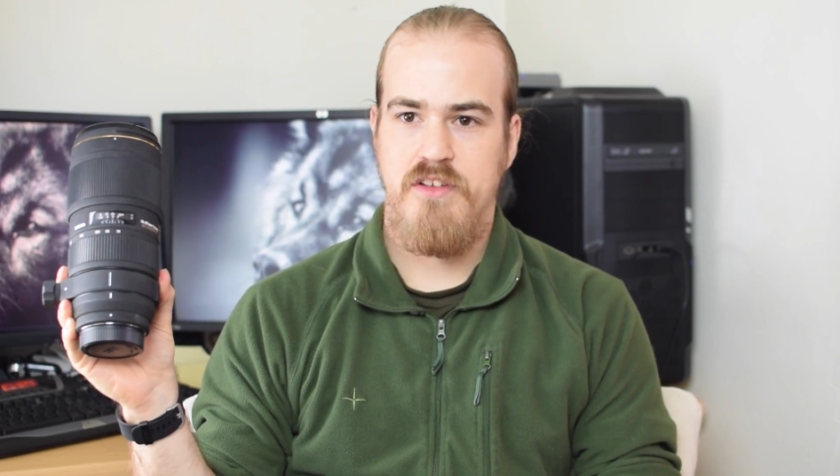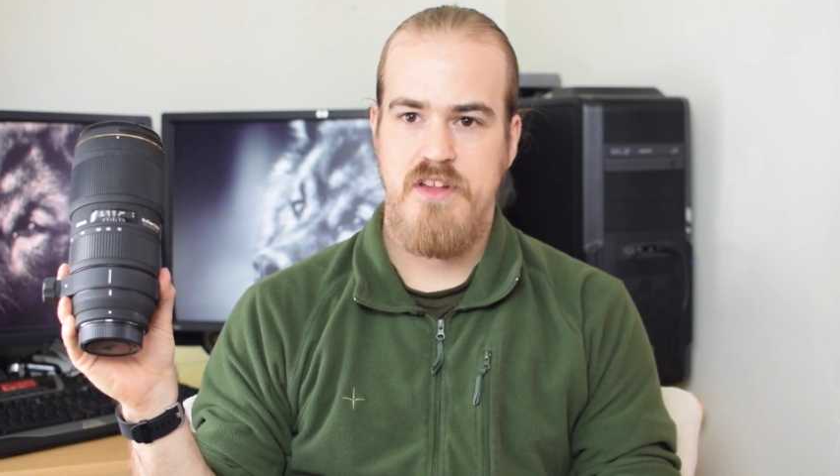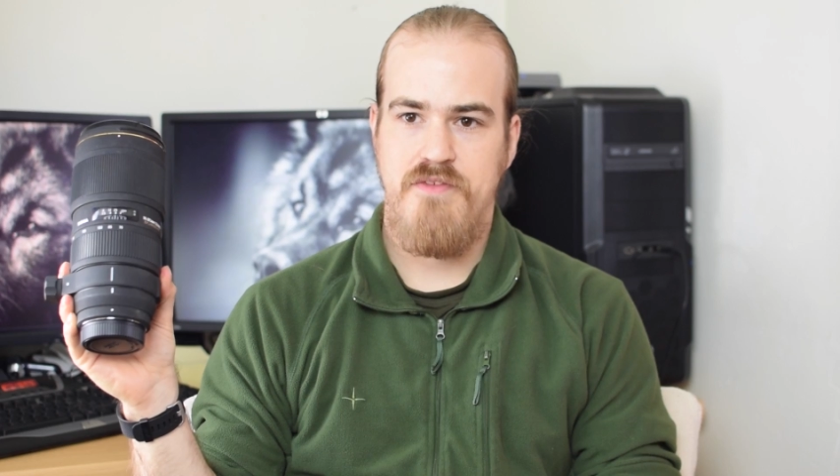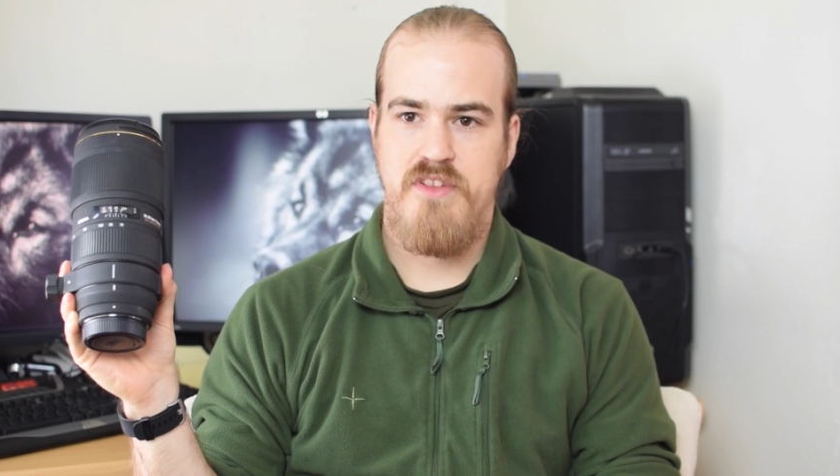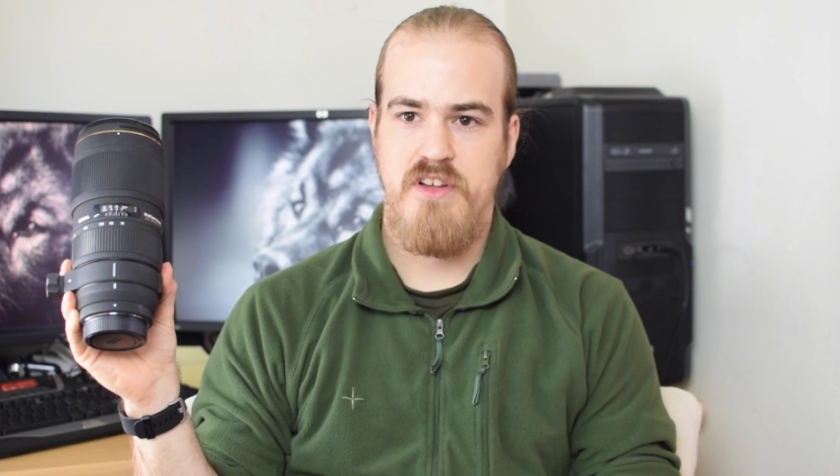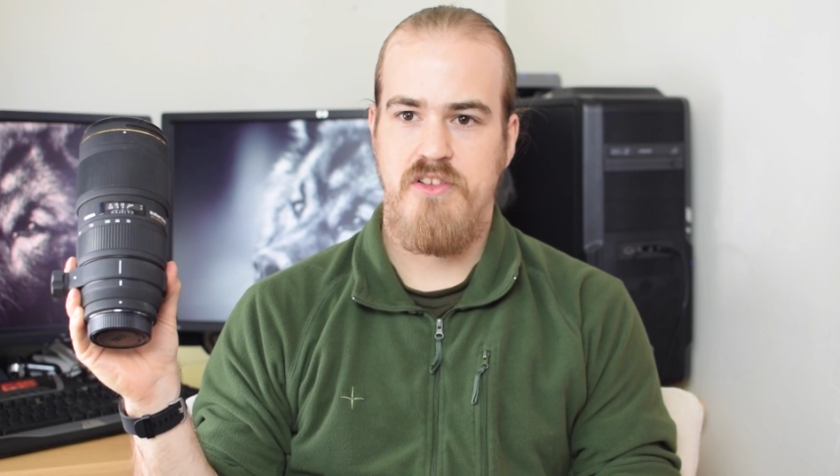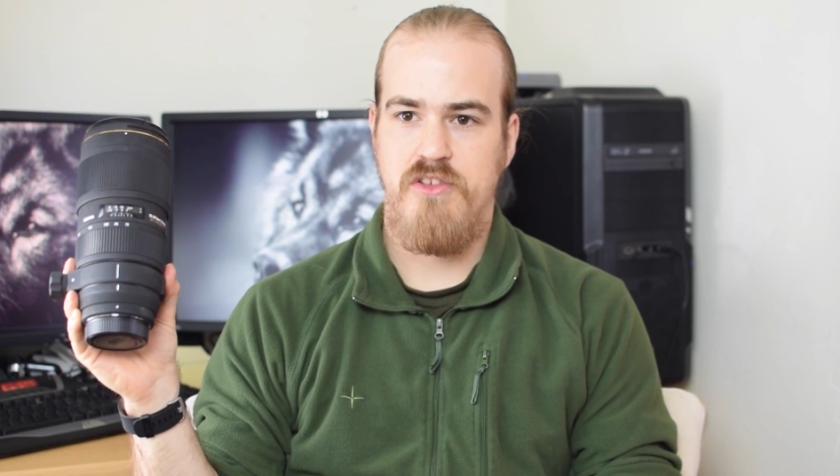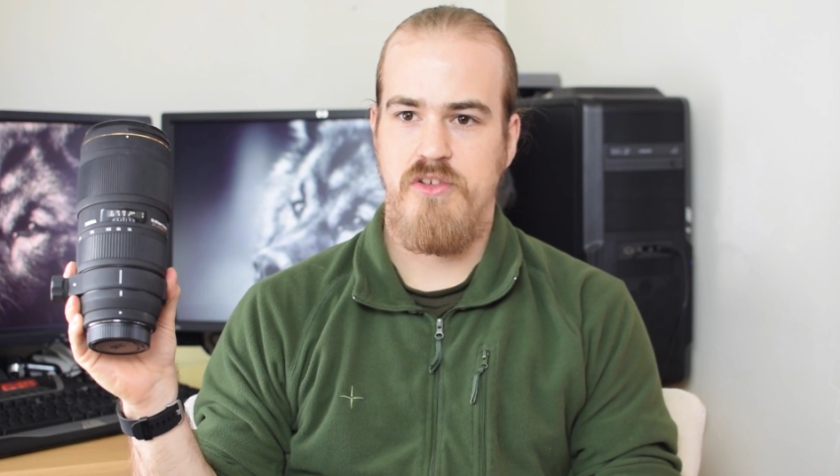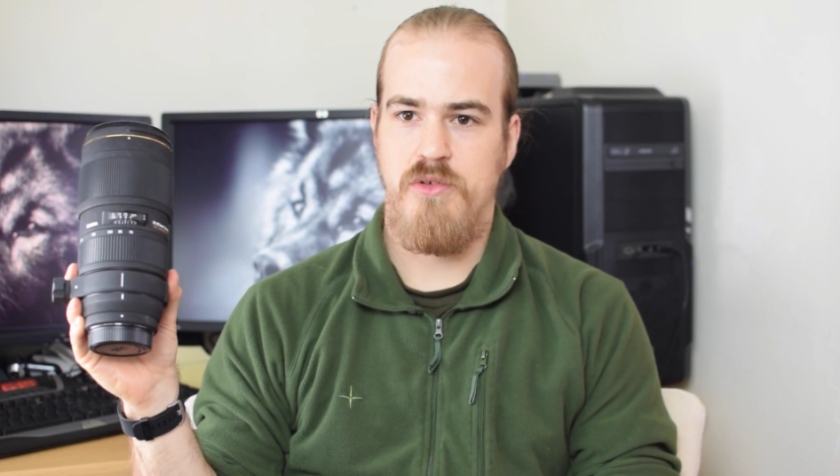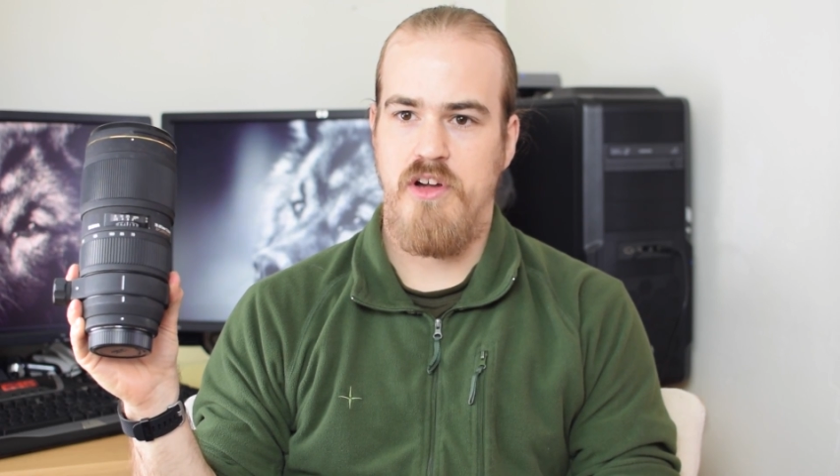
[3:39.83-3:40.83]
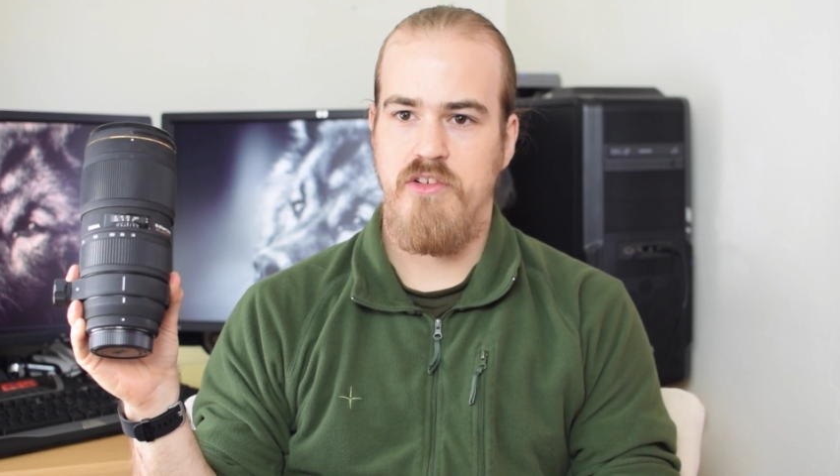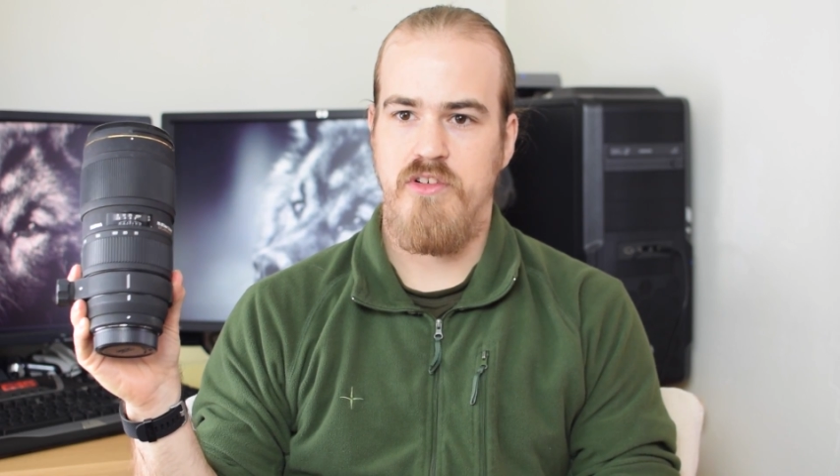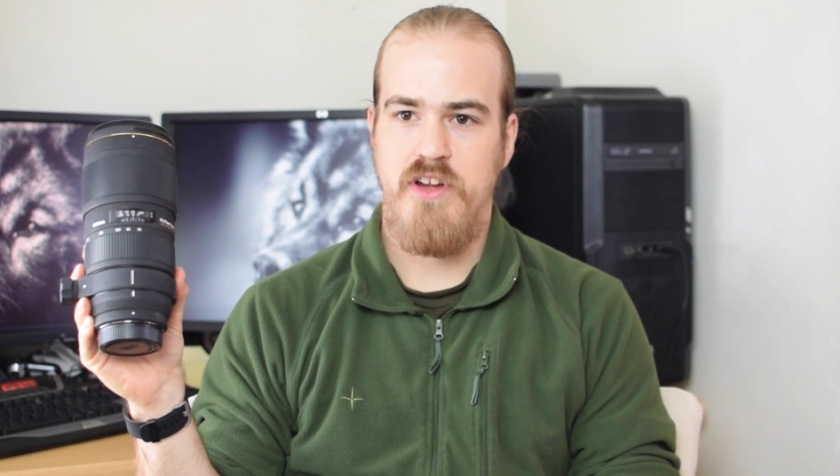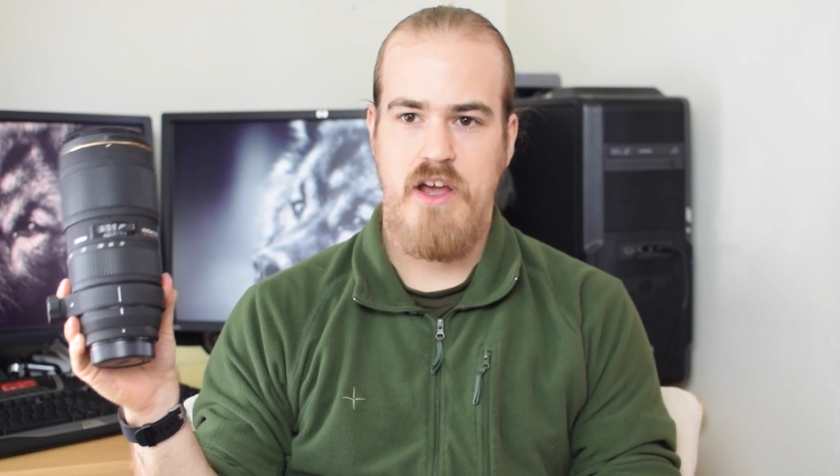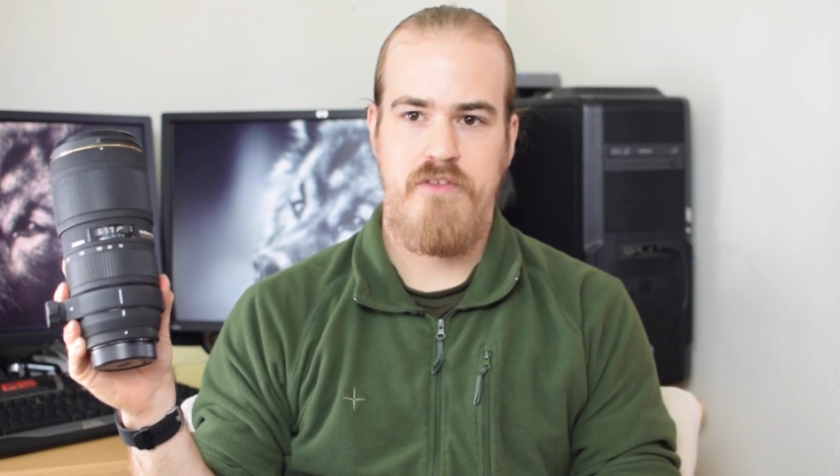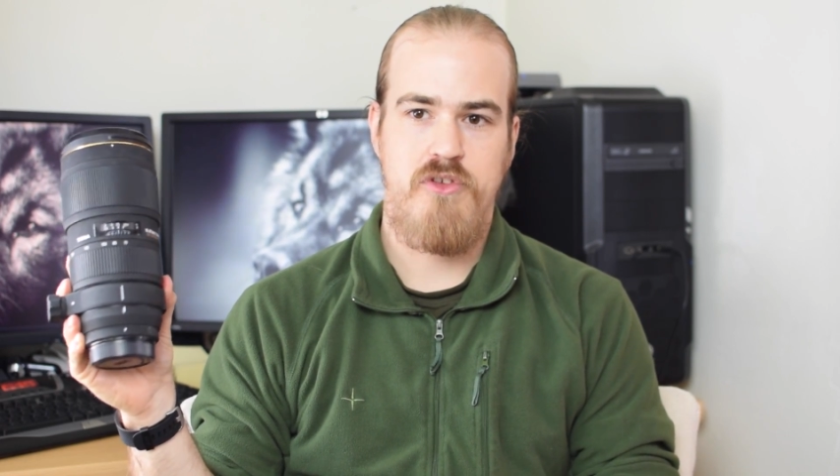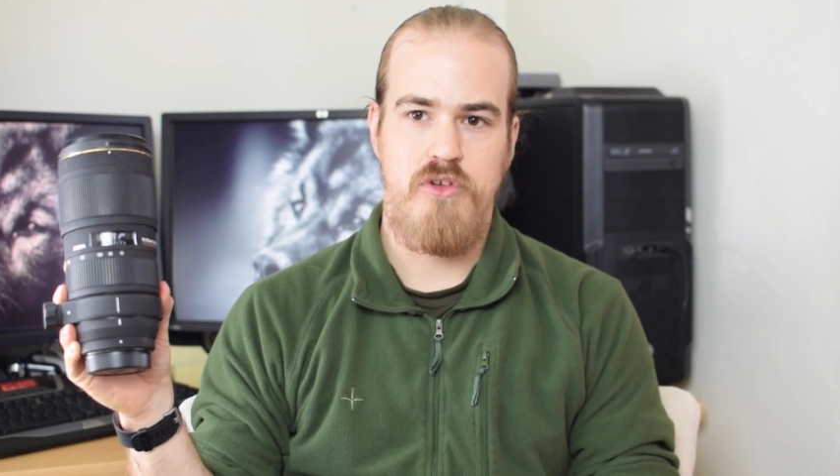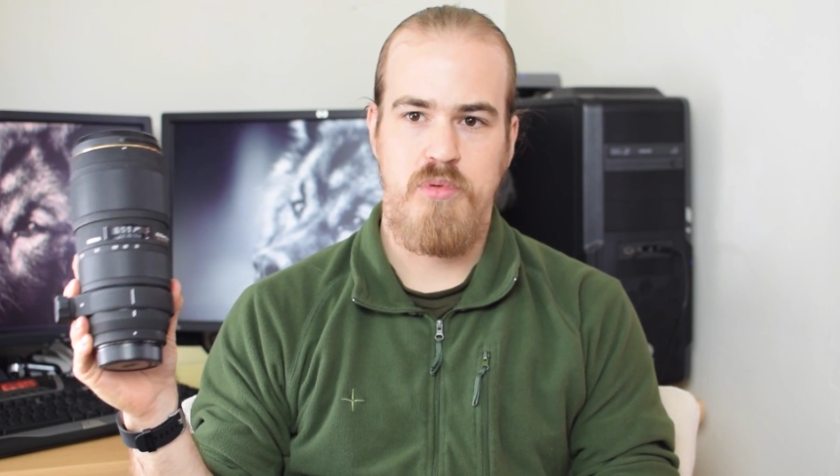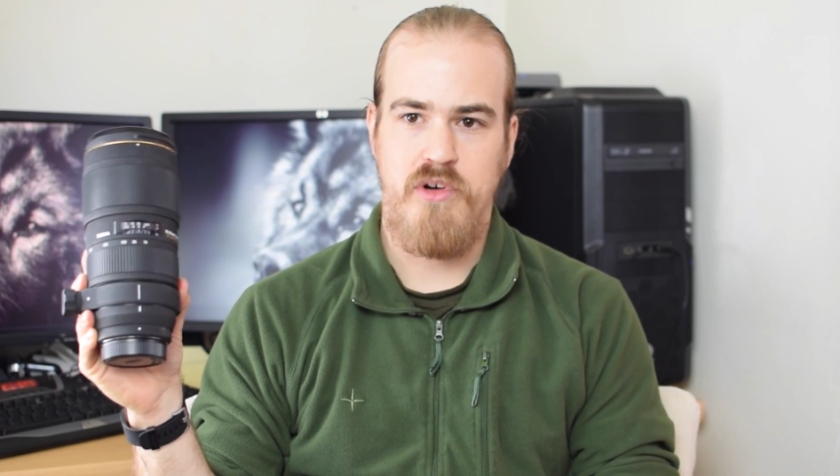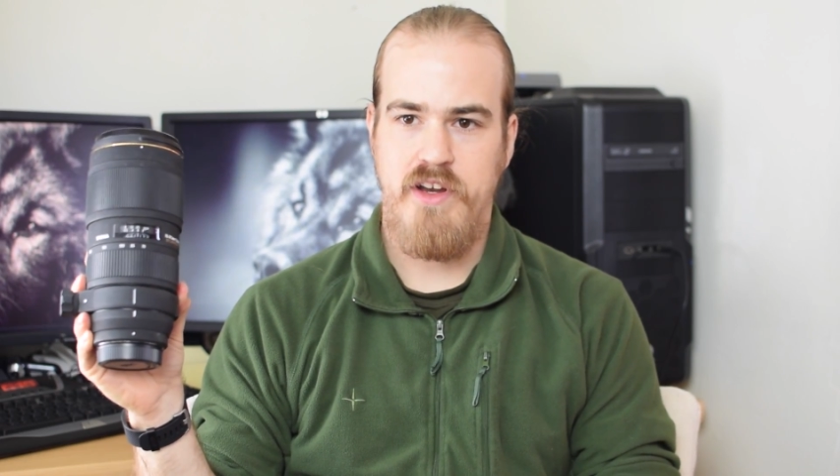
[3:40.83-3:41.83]
70-200
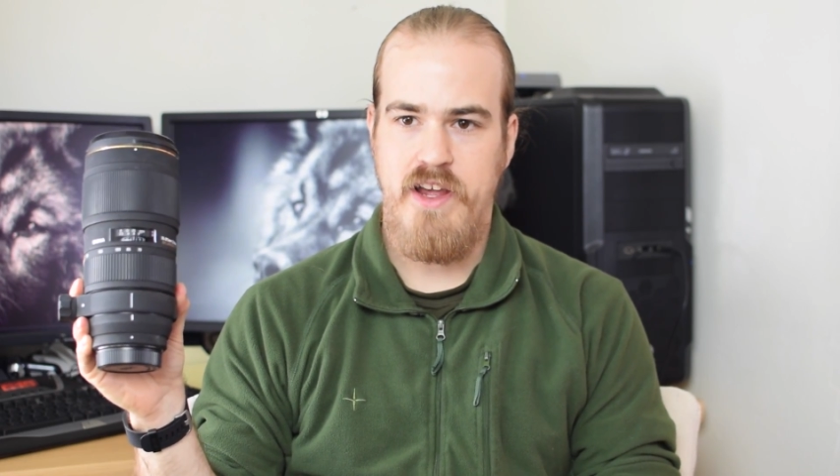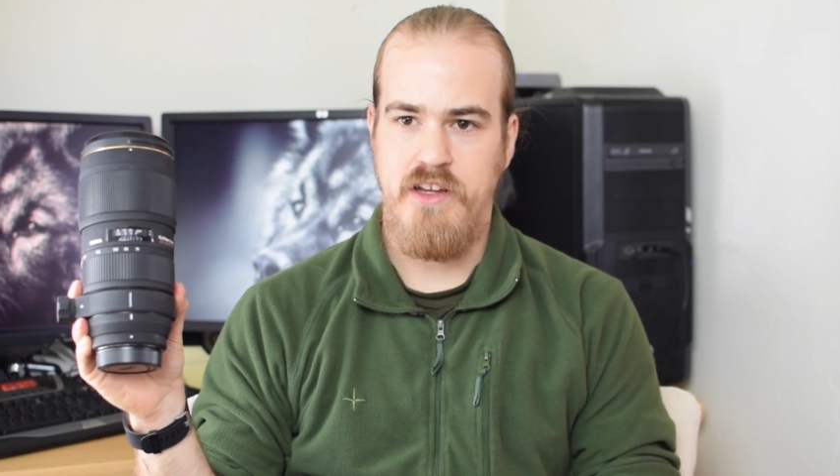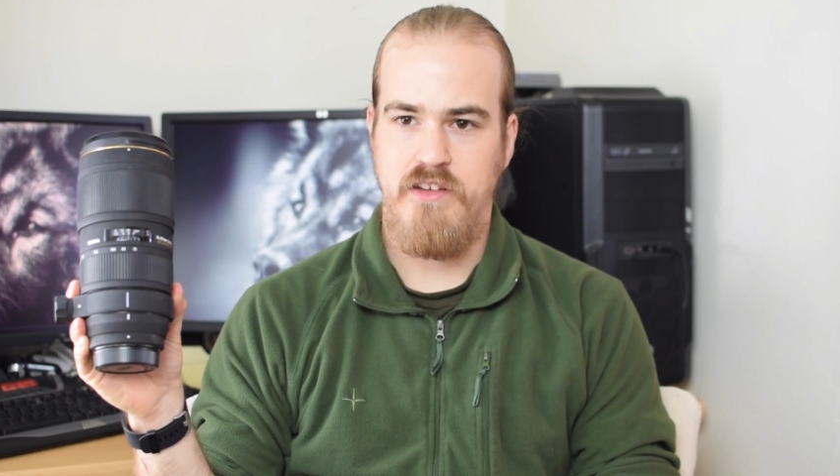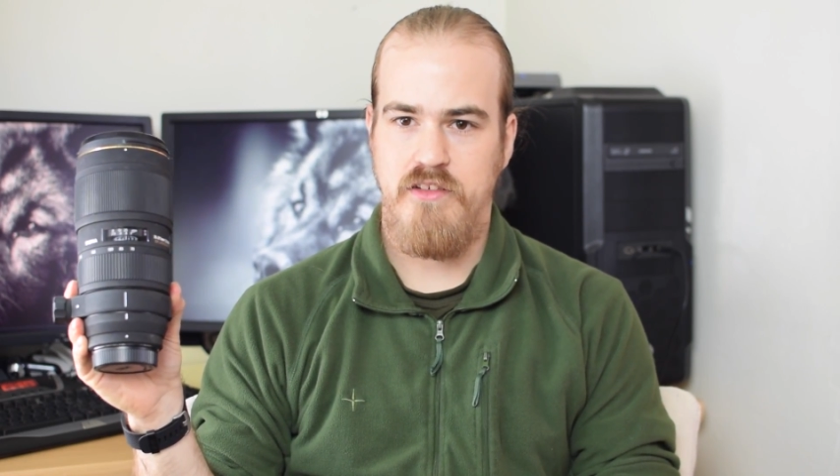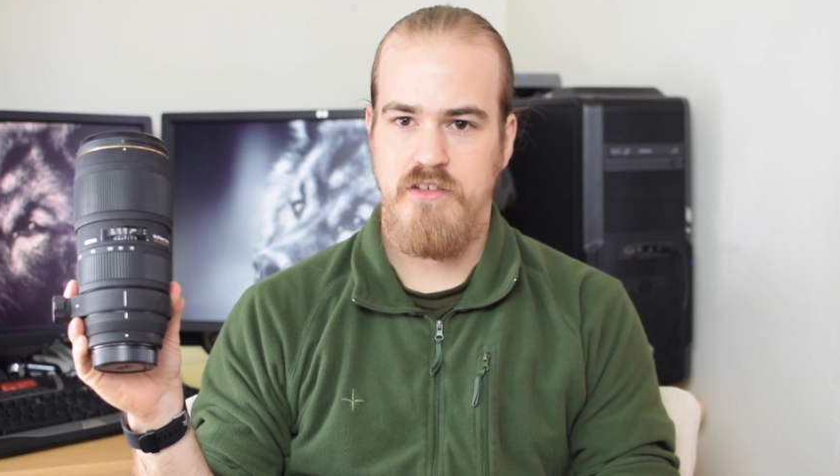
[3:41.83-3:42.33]
f2.8.